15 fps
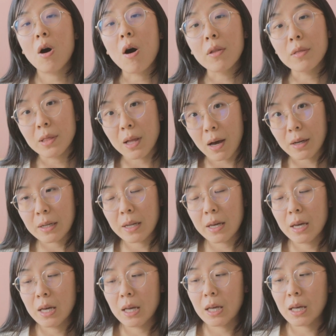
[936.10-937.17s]

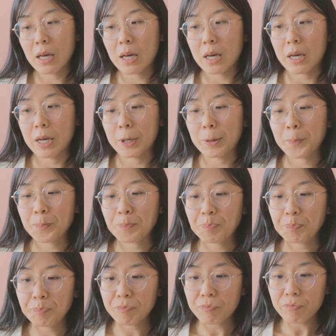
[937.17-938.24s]
online. Um,
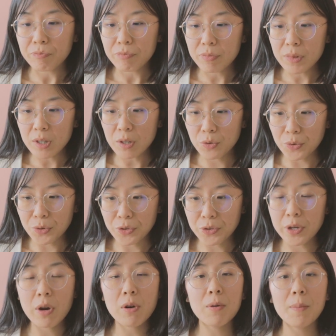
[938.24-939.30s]
to
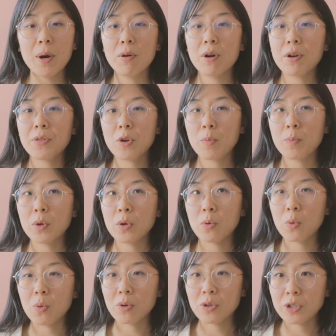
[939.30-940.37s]
share about our therapy
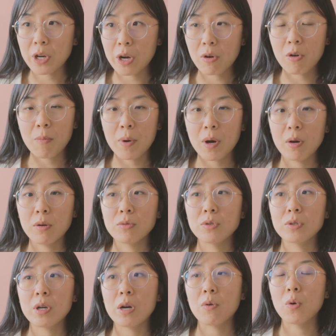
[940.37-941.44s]
or share
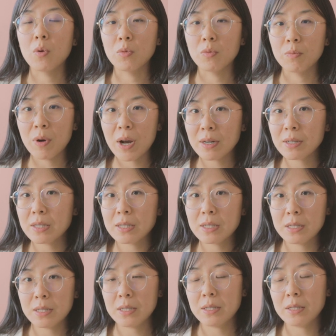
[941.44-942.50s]
about our own
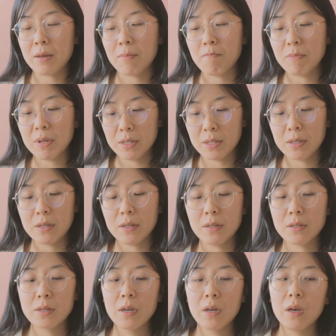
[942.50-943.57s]
practices and
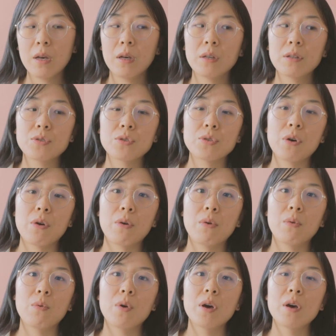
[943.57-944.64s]
business.
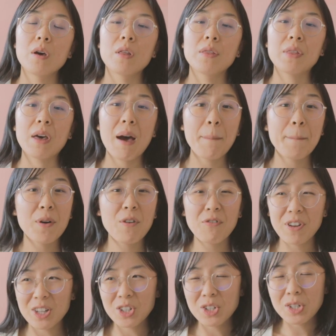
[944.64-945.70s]
So that
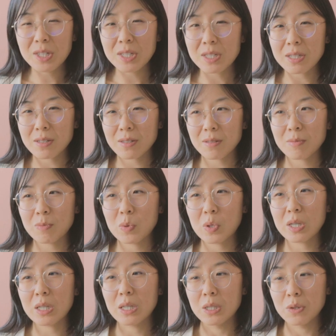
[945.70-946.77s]
perfectionism,
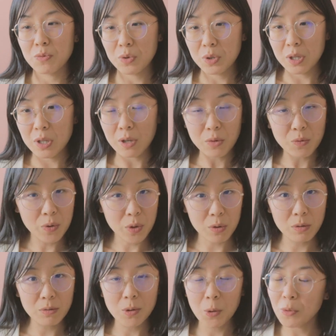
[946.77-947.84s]
it's really
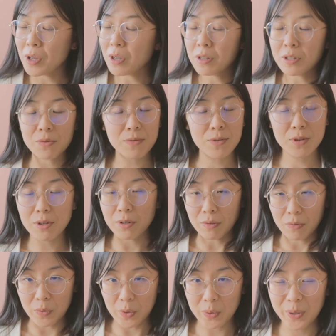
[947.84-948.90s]
unreal. Know that it's really
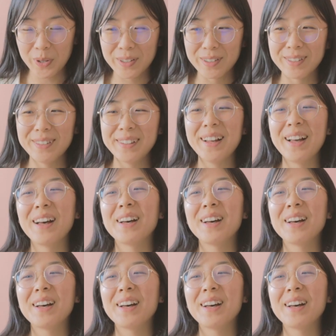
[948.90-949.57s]
unreal.